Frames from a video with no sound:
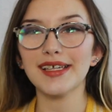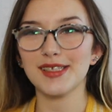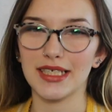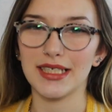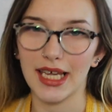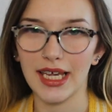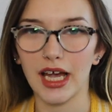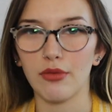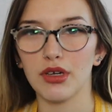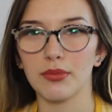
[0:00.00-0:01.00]
guys. Today
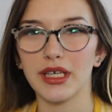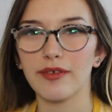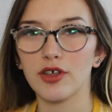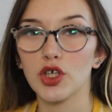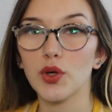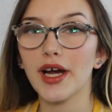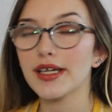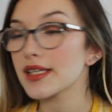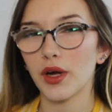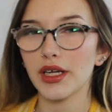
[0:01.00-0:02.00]
I'm going to be giving you
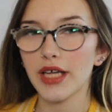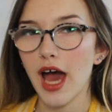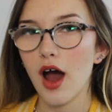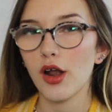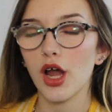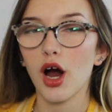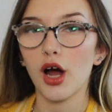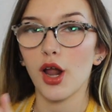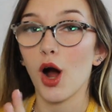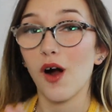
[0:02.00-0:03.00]
guys a rundown
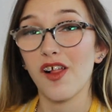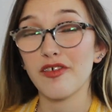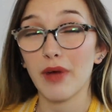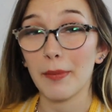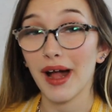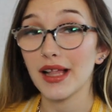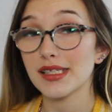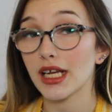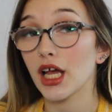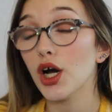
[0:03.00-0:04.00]
on all of my
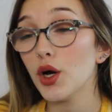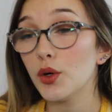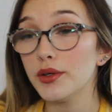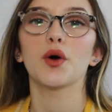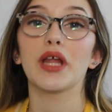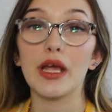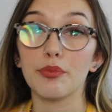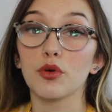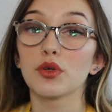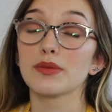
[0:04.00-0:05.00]
palettes that I own. On
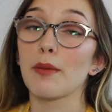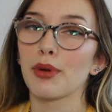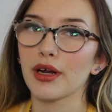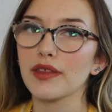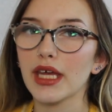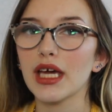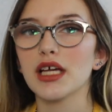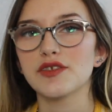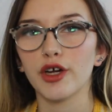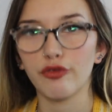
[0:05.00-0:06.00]
April was my birthday and
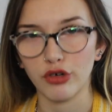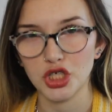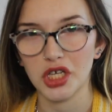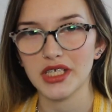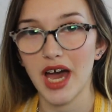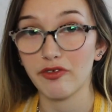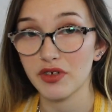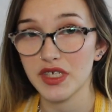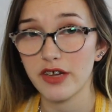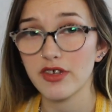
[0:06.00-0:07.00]
I was very fortunate to have
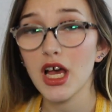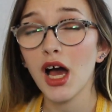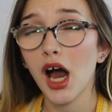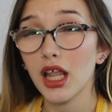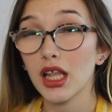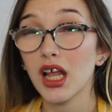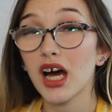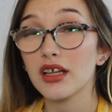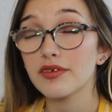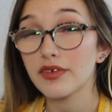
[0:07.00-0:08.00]
received a
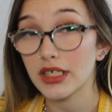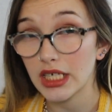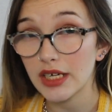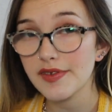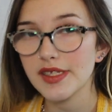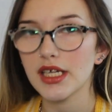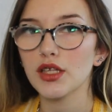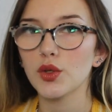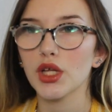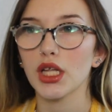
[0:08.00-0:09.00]
lot of gifts,
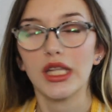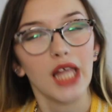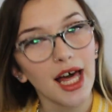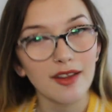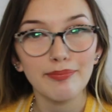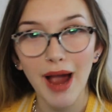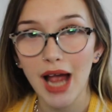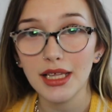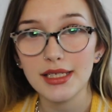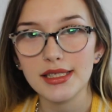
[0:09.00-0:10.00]
including a lot of
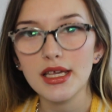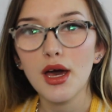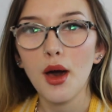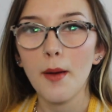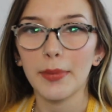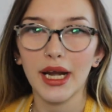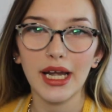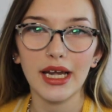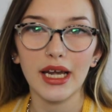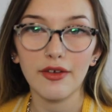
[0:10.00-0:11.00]
palettes. But
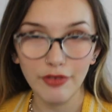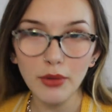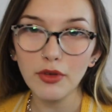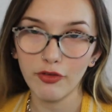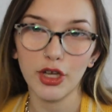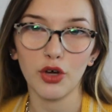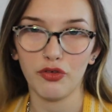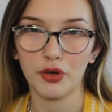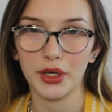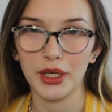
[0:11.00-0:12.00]
I filmed a video
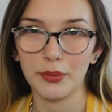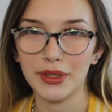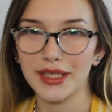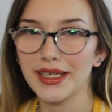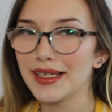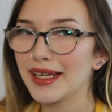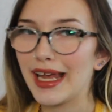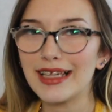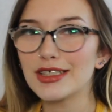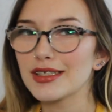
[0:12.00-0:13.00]
for it, but then
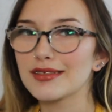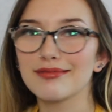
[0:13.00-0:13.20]
it